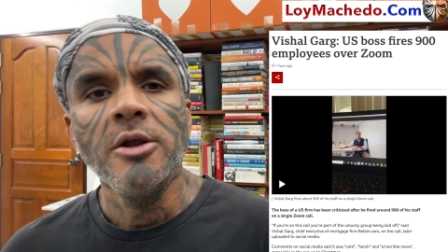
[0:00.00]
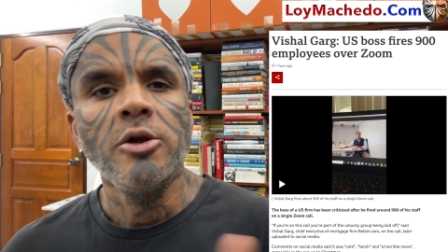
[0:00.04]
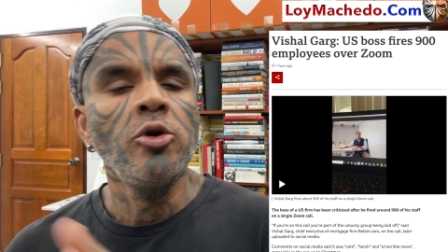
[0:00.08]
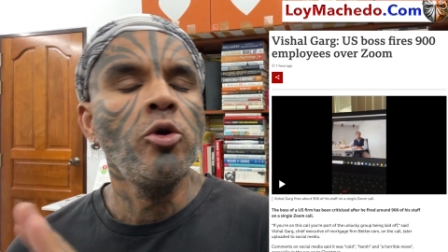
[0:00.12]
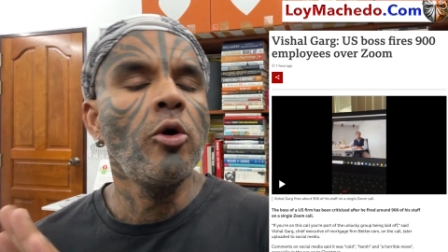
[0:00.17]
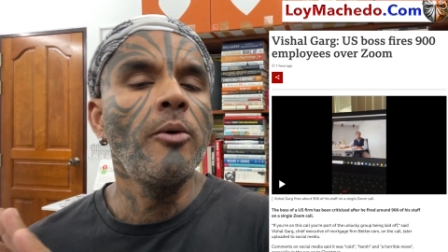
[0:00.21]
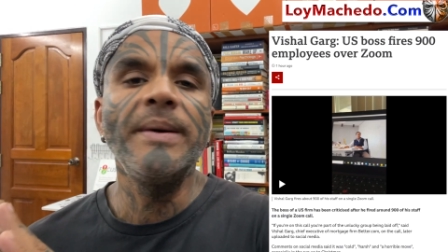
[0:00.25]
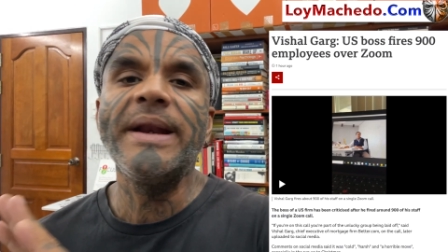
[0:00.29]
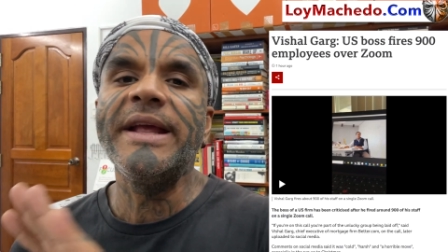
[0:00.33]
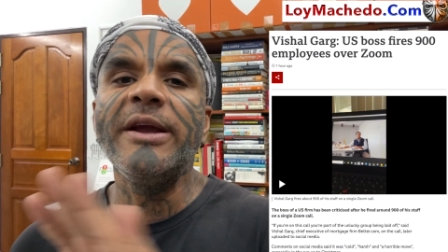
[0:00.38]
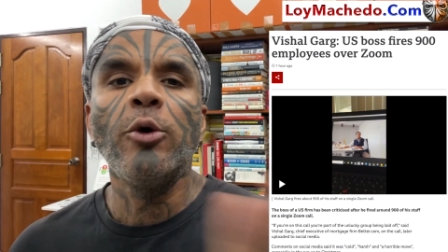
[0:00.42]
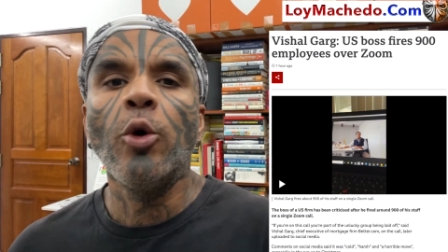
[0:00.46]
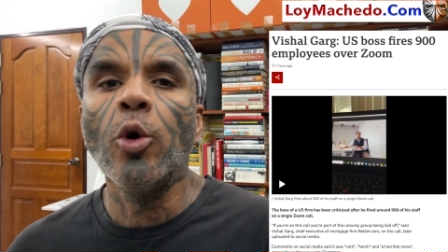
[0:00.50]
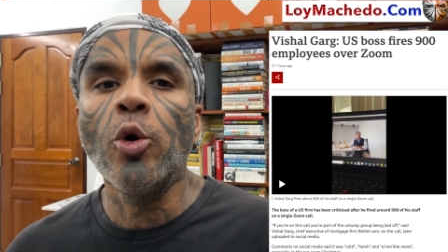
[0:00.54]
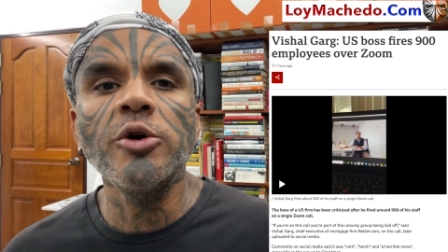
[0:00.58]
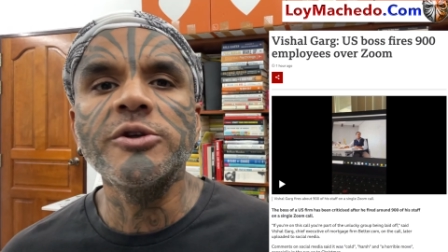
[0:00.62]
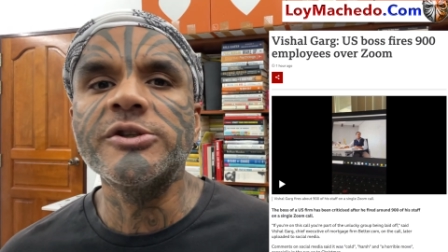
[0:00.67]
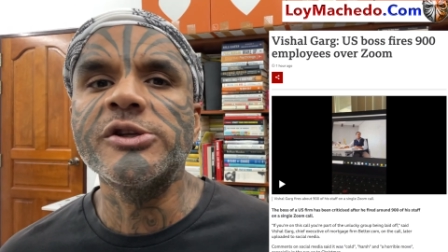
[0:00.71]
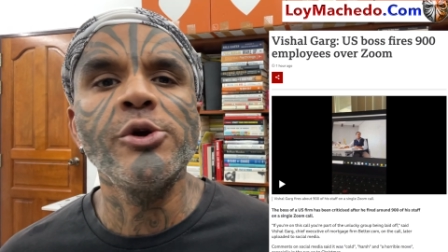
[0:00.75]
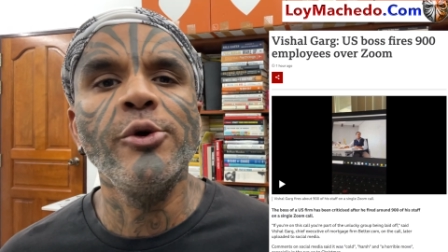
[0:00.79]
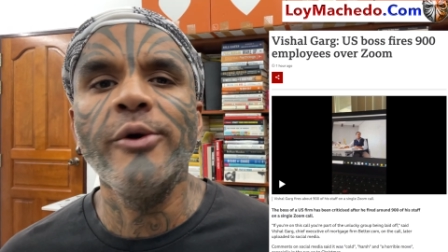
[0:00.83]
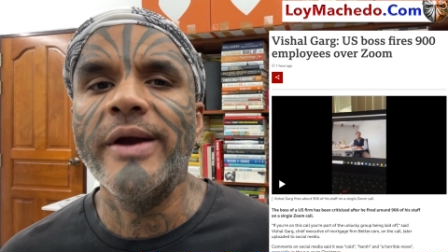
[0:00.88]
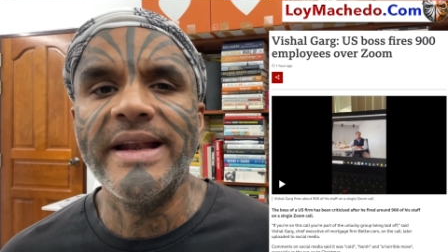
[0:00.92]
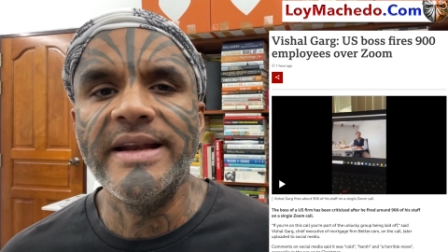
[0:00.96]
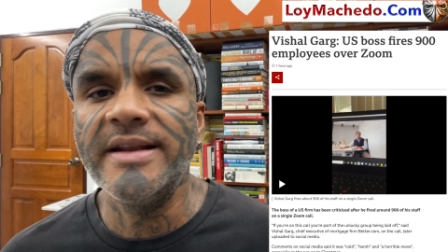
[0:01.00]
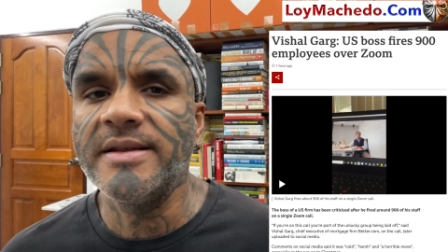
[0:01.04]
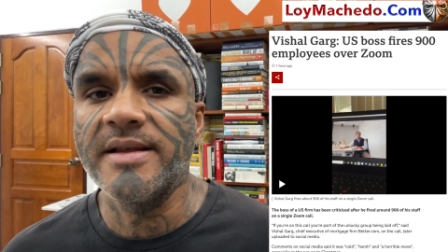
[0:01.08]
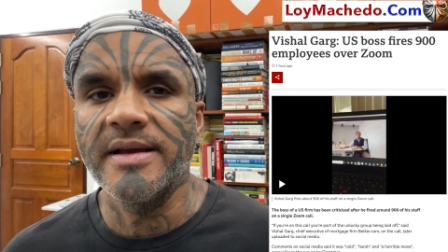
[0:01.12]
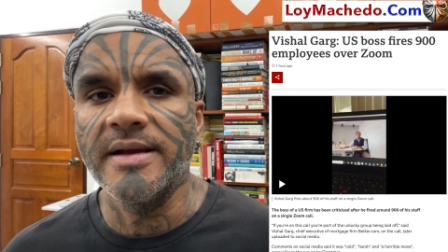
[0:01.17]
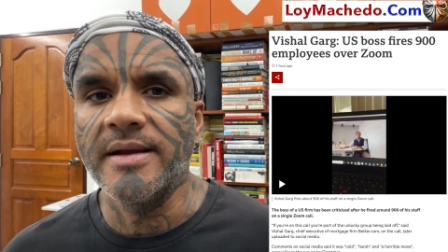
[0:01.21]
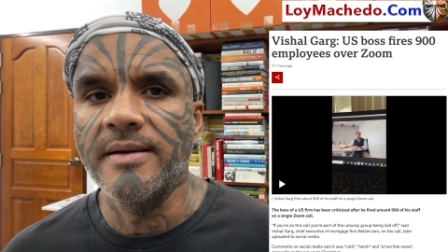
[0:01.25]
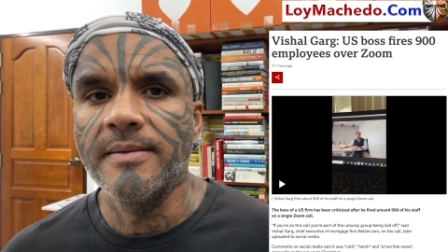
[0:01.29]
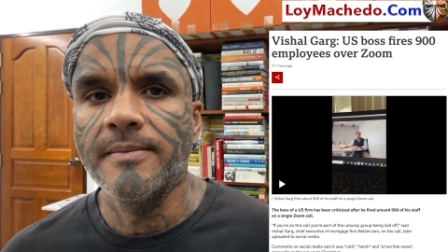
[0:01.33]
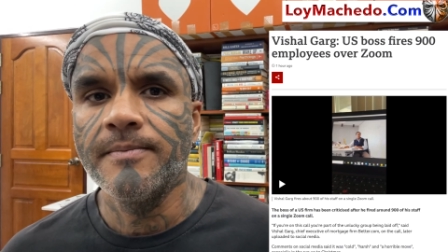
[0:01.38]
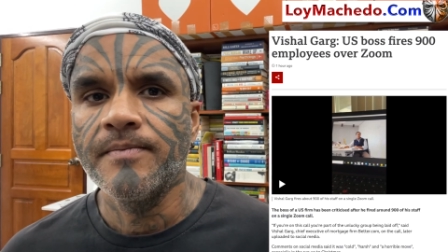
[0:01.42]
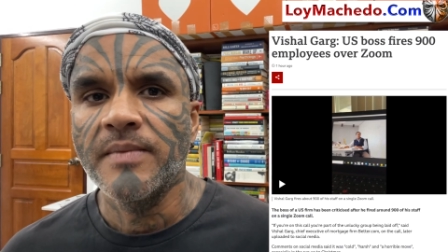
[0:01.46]
Nobody owes you
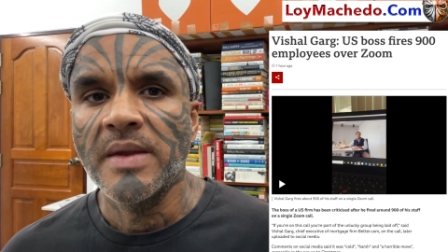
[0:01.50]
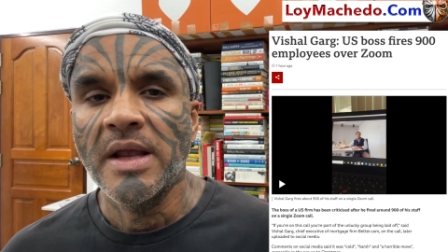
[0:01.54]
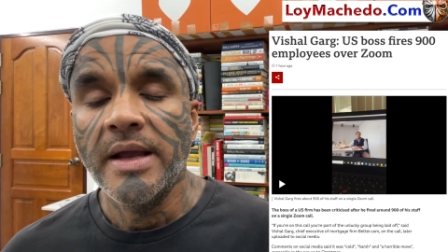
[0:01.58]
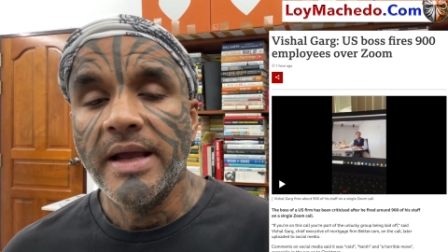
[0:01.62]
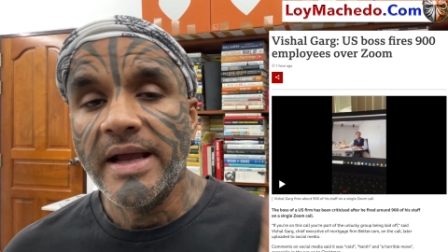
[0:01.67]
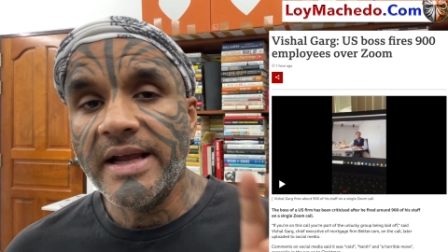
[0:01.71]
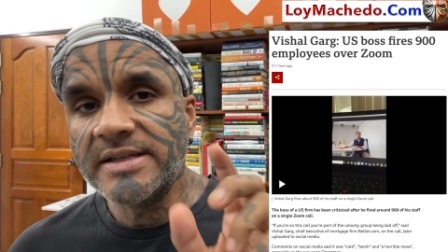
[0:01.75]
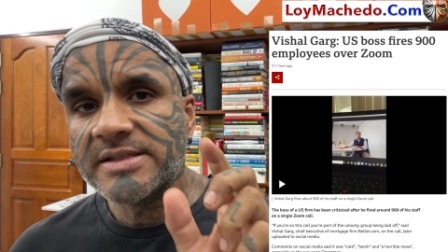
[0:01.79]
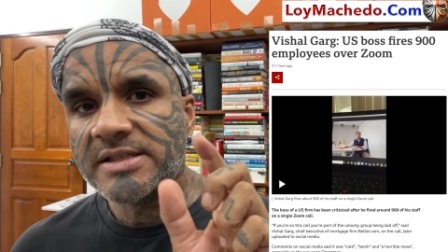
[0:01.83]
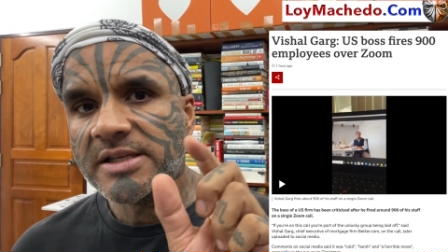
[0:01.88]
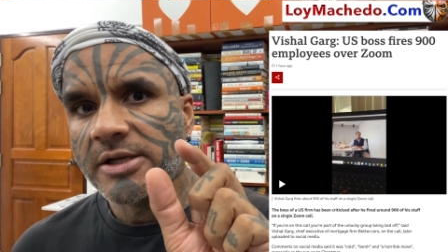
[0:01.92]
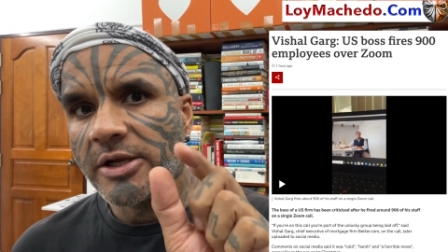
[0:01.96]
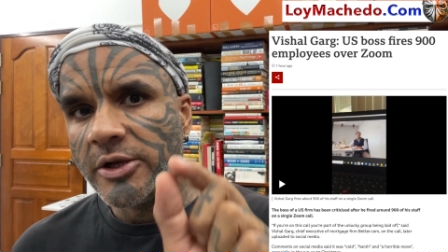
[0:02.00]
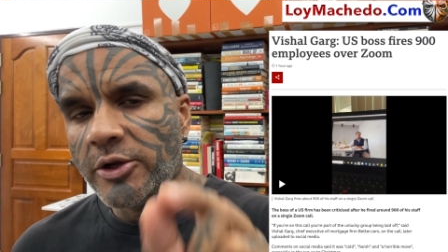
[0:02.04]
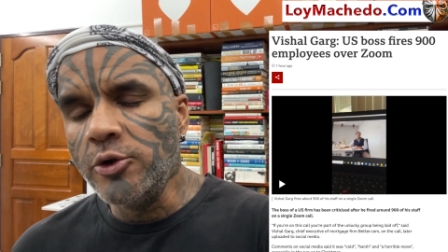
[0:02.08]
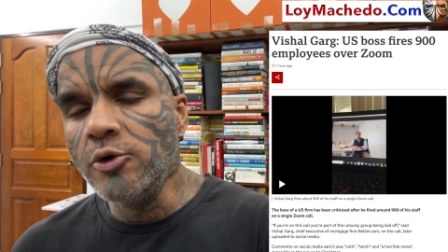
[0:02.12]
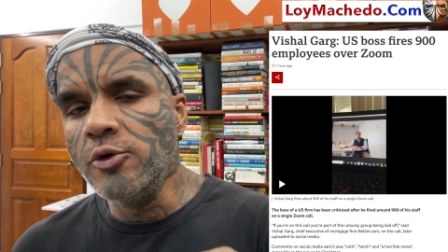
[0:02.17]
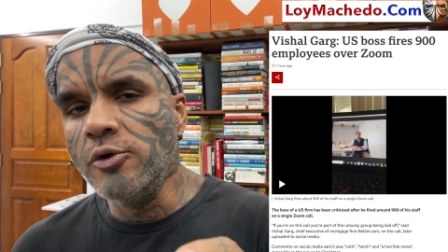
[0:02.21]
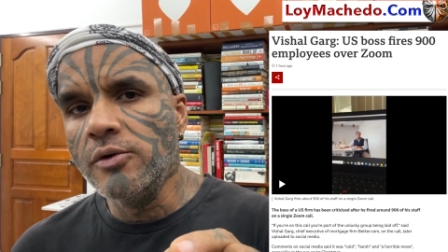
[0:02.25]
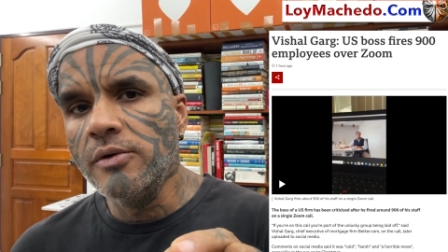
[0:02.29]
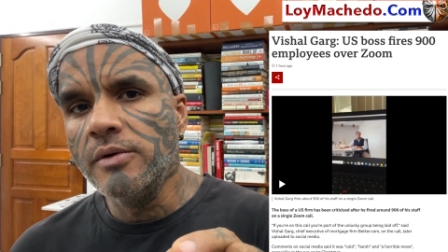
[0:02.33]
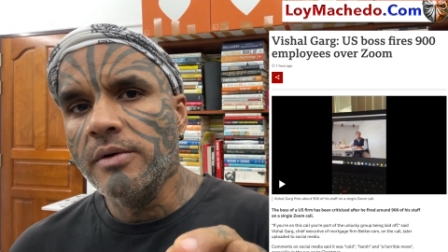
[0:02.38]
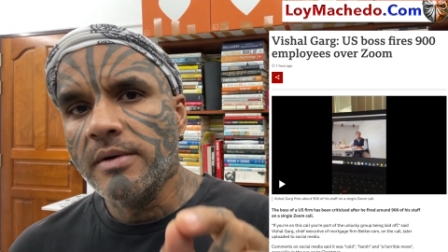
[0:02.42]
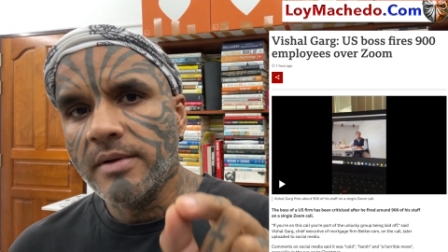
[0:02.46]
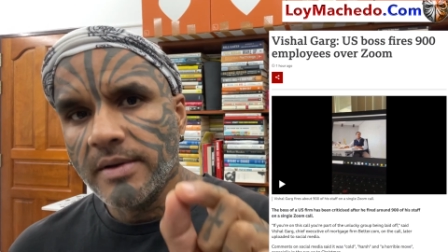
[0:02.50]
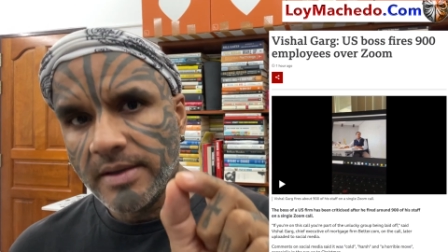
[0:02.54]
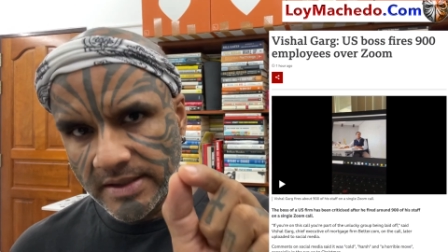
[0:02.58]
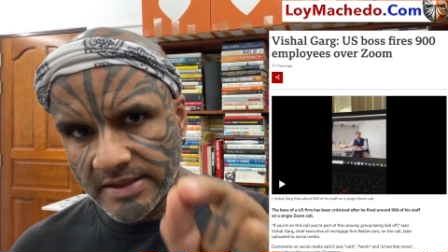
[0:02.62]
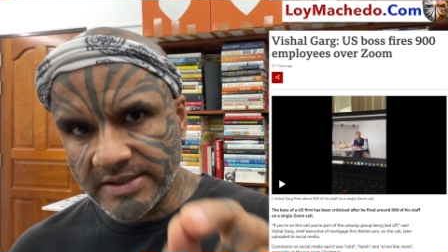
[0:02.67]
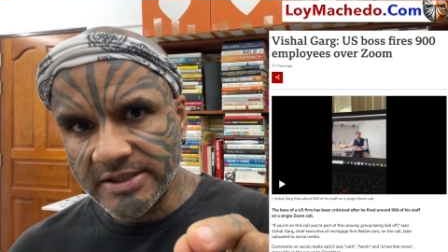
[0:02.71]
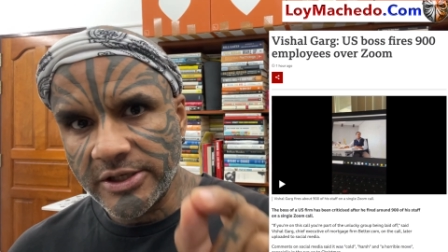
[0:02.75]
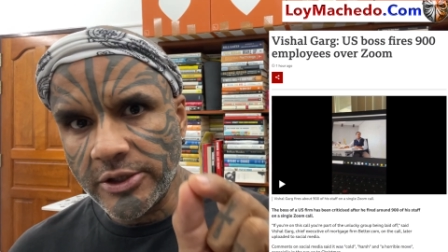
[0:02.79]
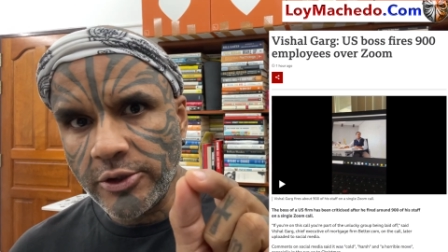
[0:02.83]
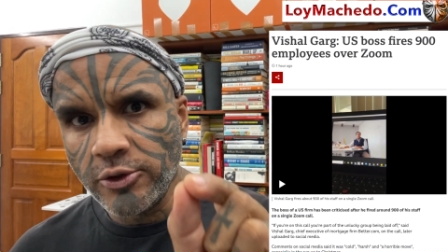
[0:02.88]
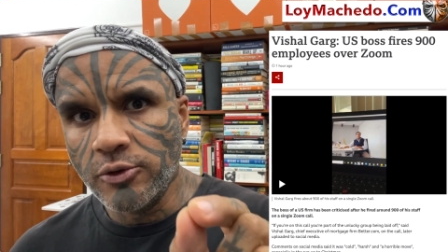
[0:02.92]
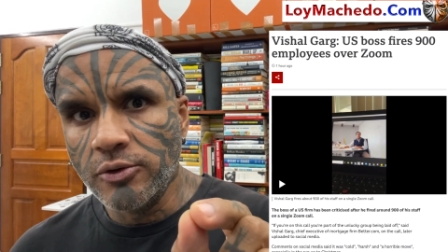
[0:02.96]
anything. It's you
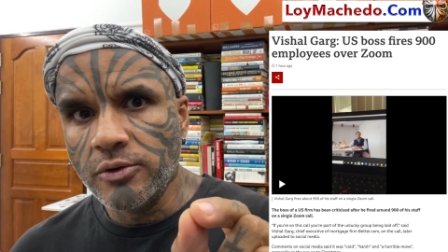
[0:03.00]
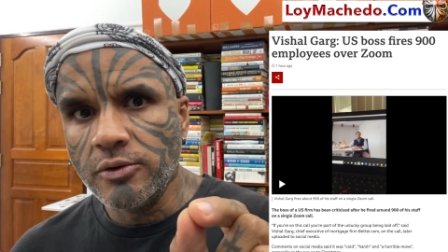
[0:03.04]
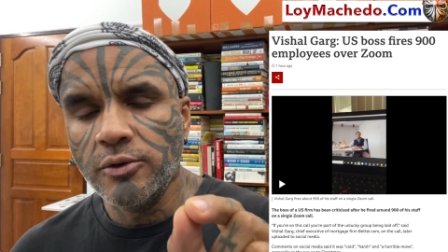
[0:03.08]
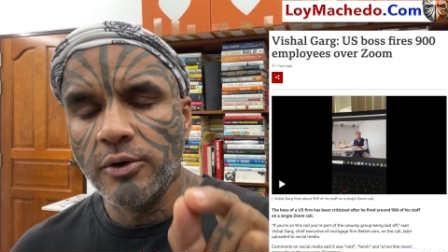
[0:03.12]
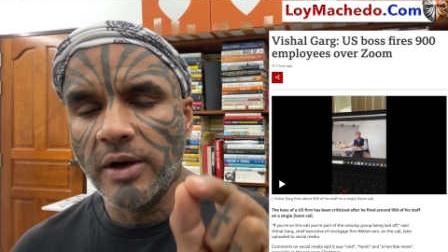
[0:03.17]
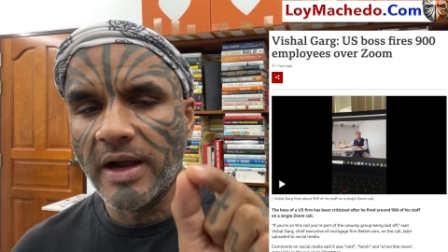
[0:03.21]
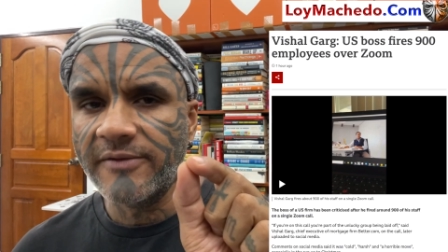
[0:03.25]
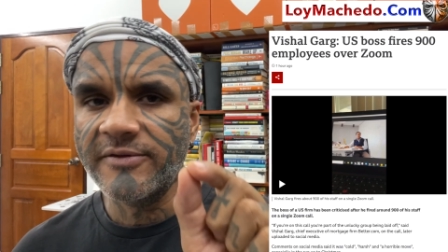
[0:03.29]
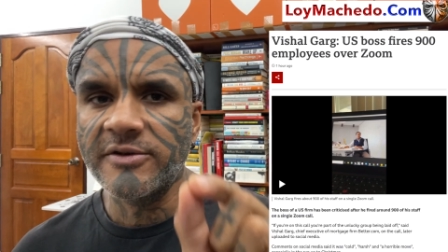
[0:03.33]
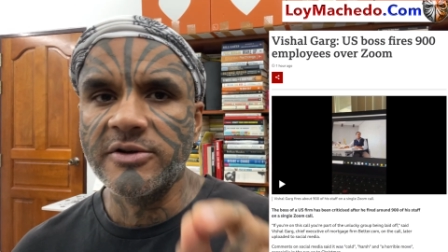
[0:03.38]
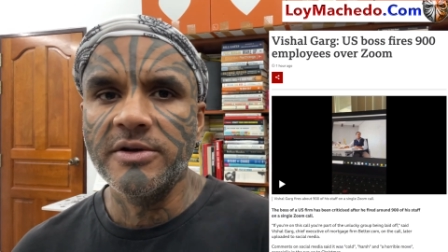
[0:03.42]
who